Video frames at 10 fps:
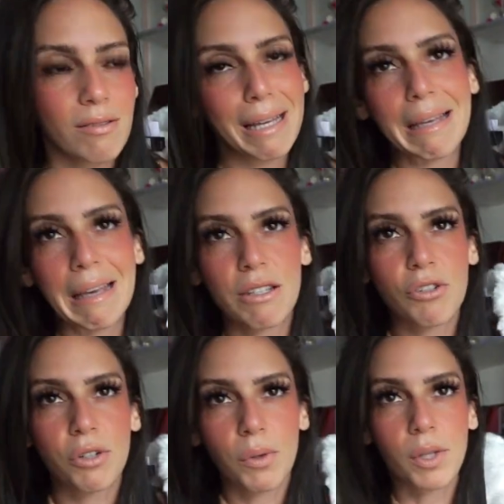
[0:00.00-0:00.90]
like it gets
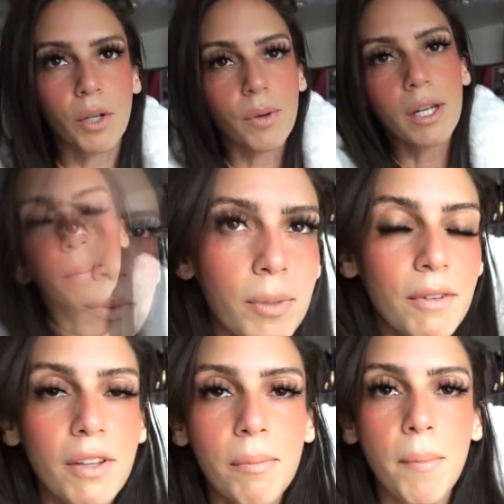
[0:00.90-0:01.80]
dirty really quick but I
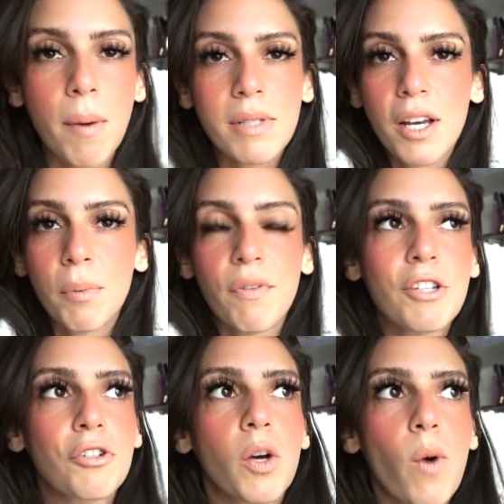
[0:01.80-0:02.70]
feel like my mom's like a
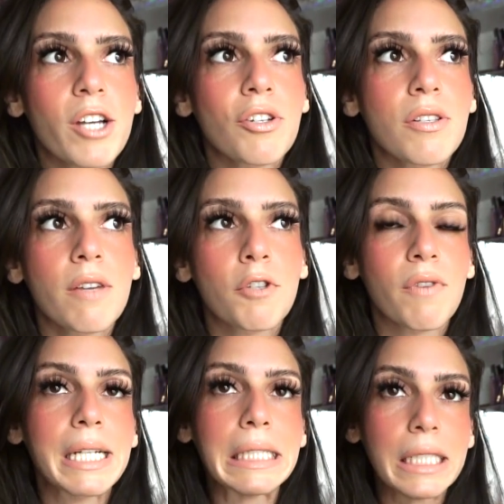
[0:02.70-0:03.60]
professional at washing stuff so
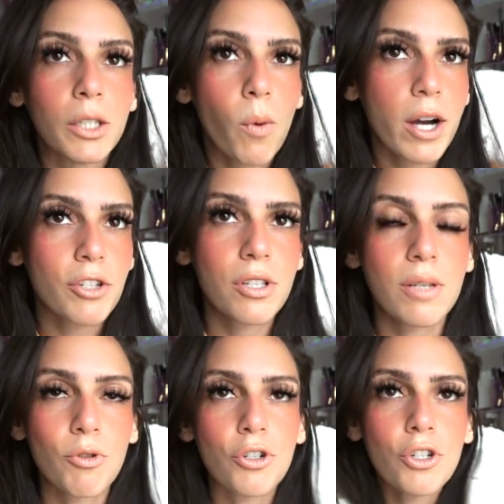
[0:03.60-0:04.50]
if I need to wash this
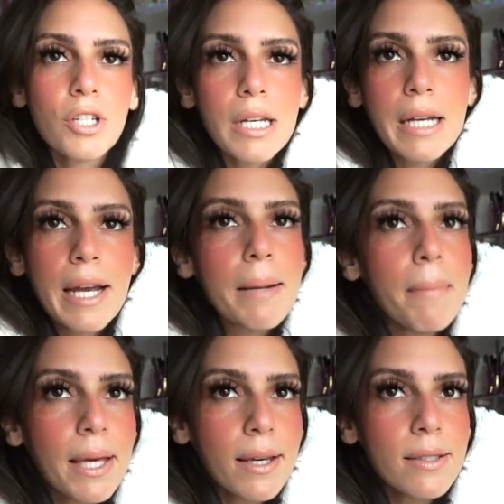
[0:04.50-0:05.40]
I'm sure she can kind of
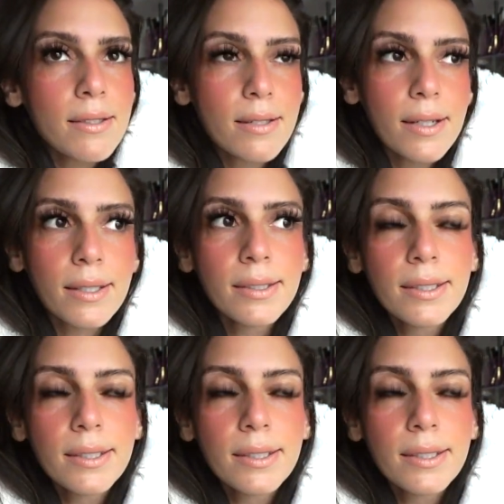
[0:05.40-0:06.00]
make it uh,